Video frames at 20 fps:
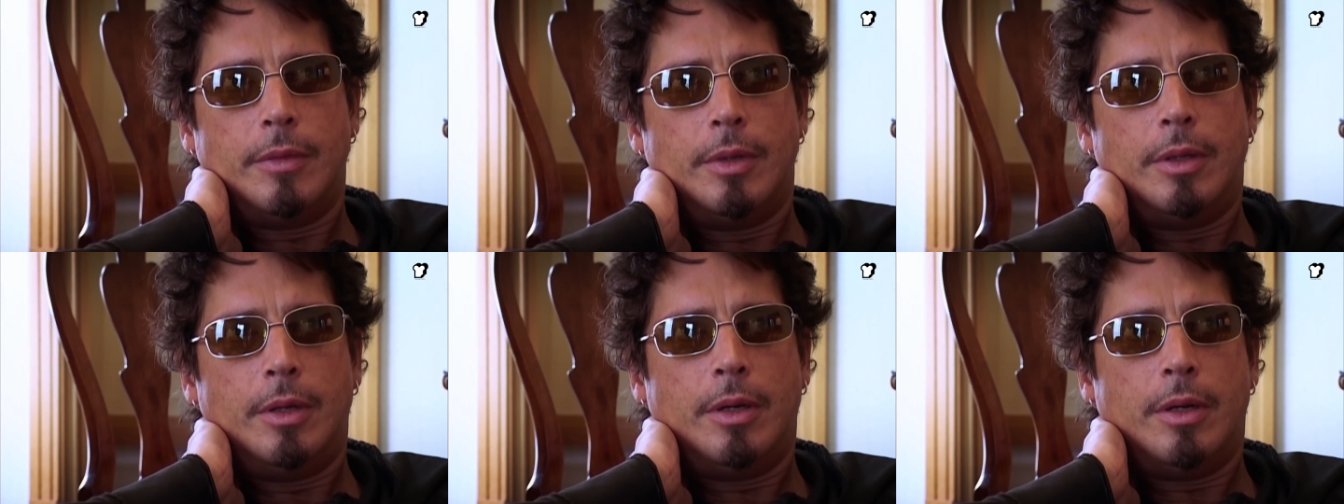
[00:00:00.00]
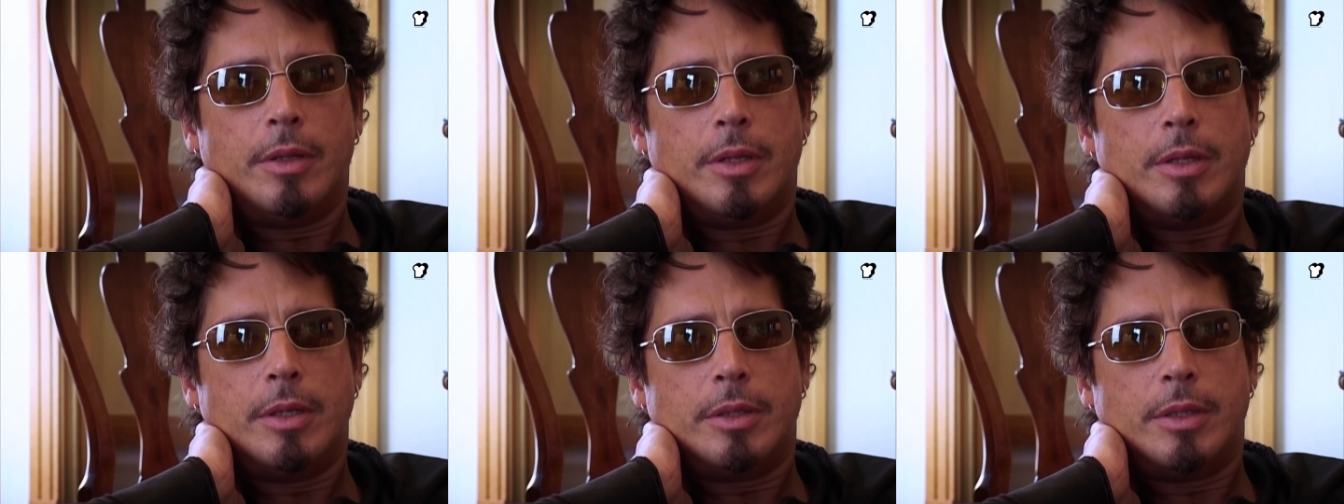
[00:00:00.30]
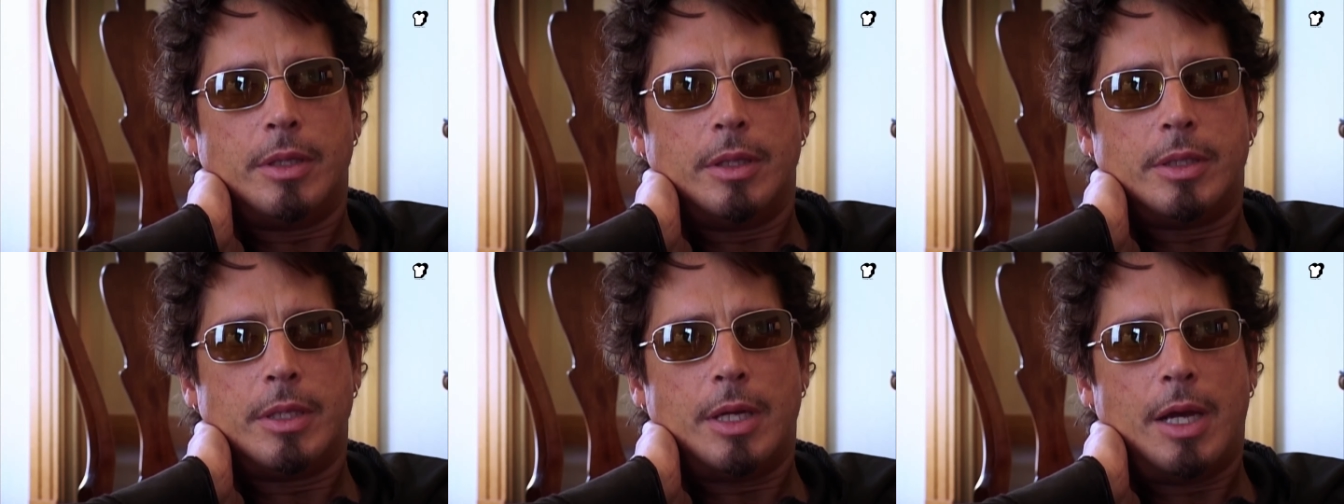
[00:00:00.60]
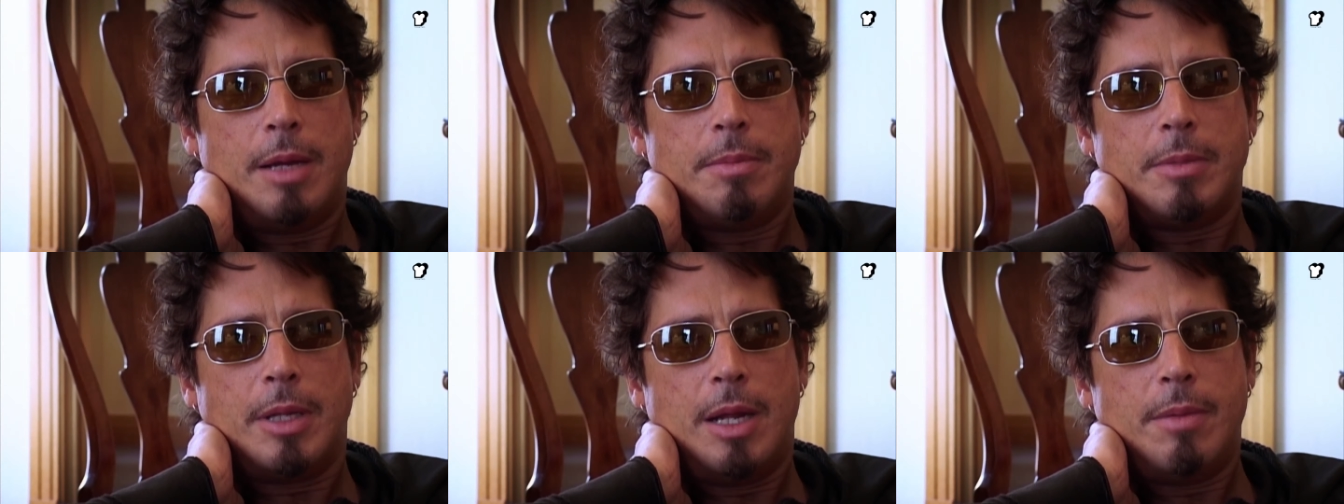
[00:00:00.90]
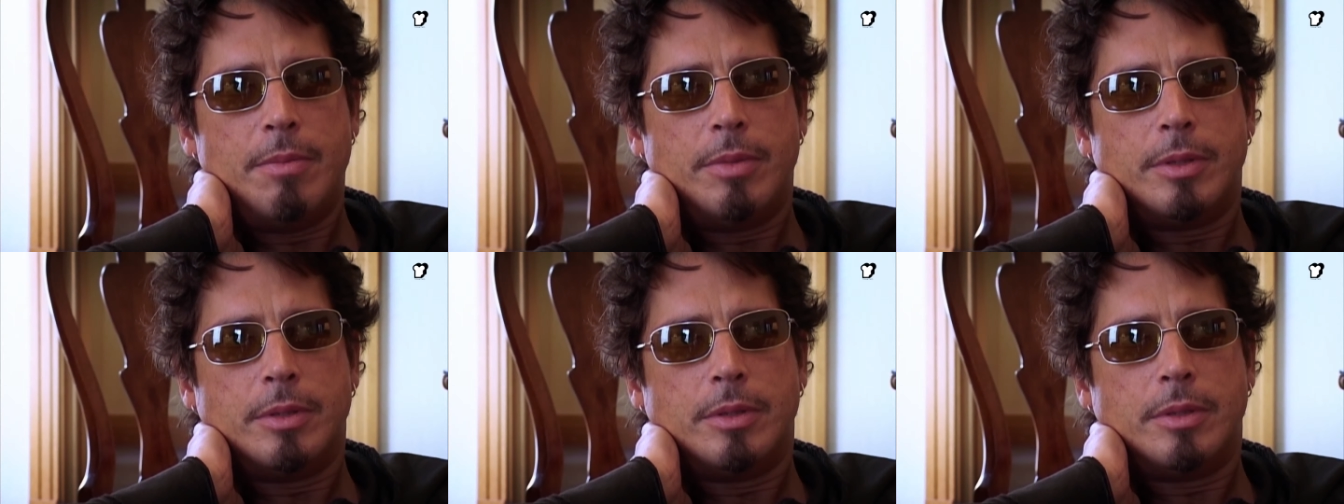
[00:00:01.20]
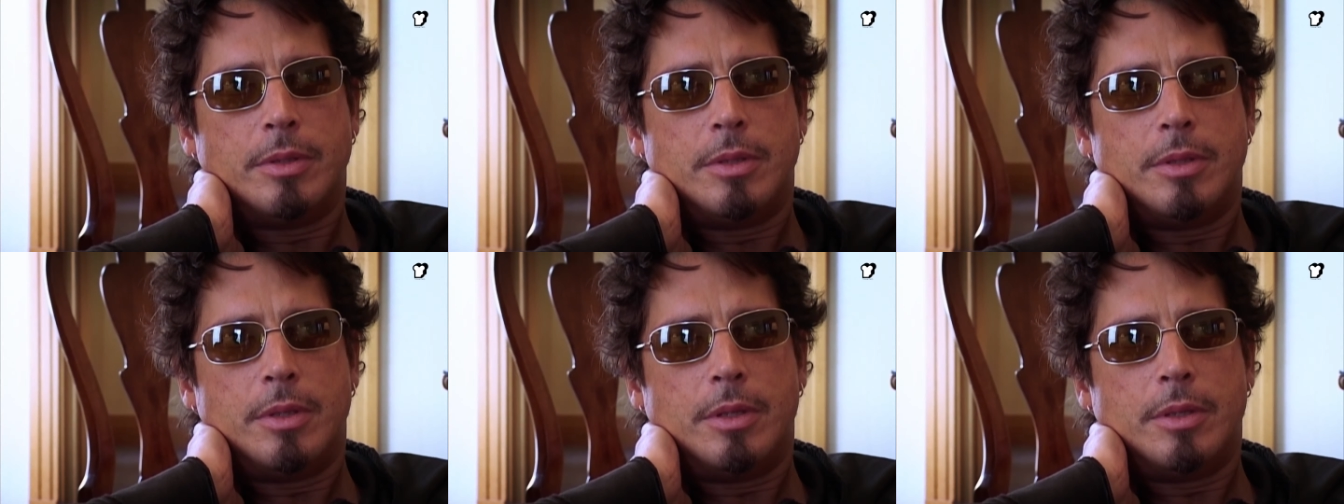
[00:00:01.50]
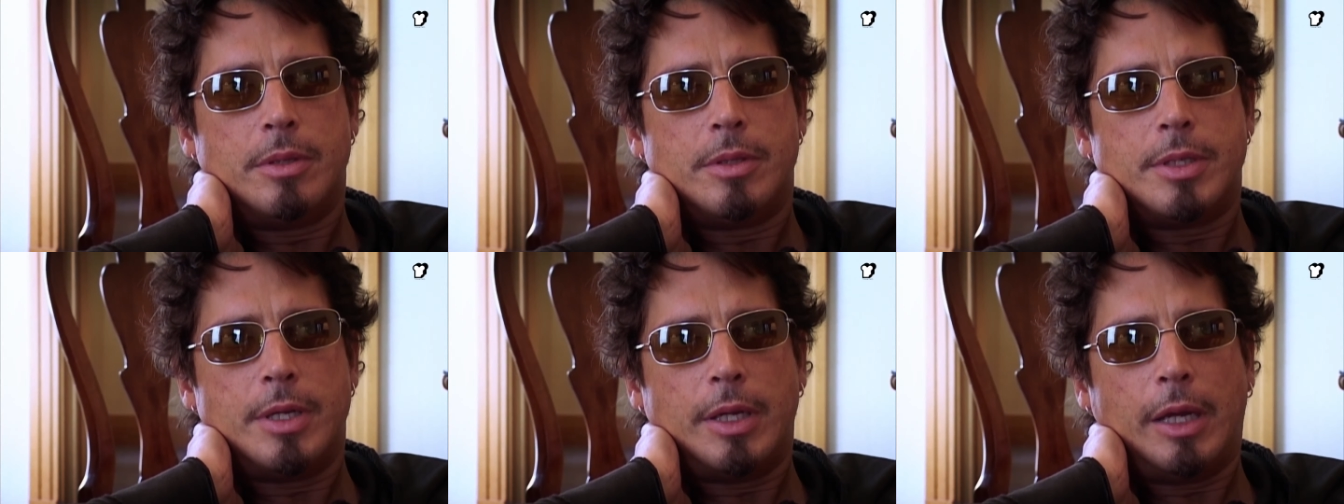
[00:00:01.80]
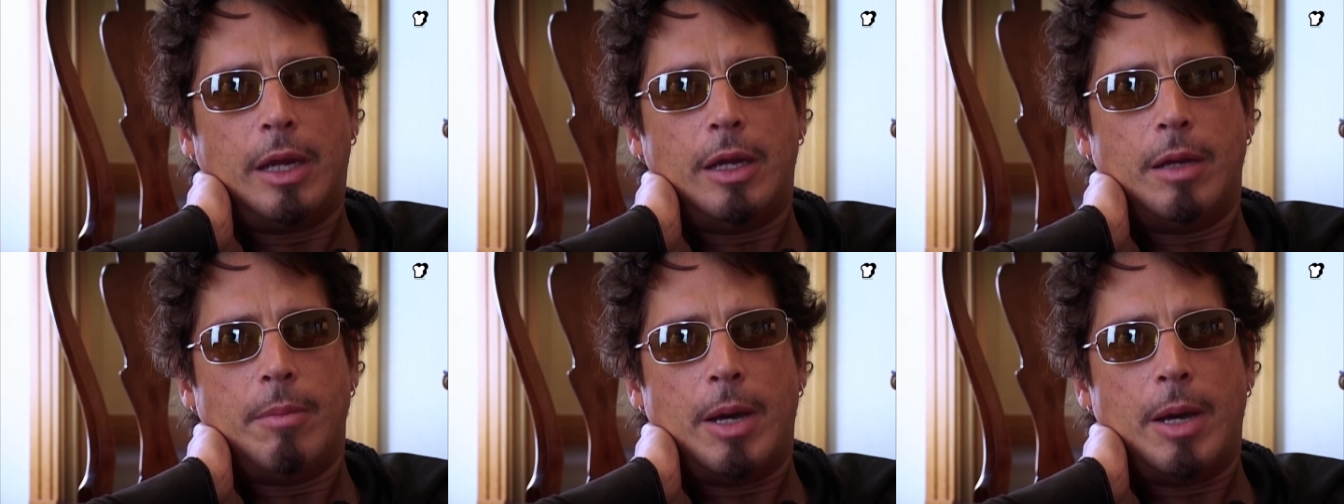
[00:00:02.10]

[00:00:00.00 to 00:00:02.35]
you know, the the time that I'm singing